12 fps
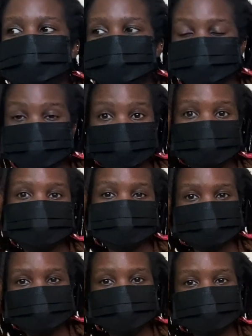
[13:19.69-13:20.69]
yeah,
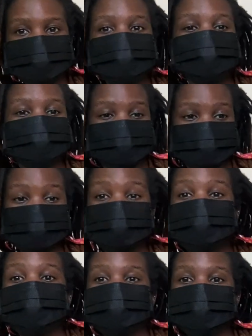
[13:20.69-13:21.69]
it was a
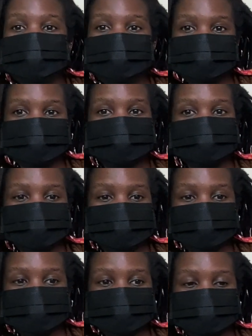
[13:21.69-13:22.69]
bloodbath on that
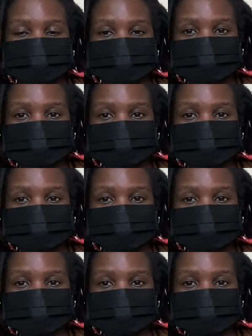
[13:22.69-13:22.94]
pillow.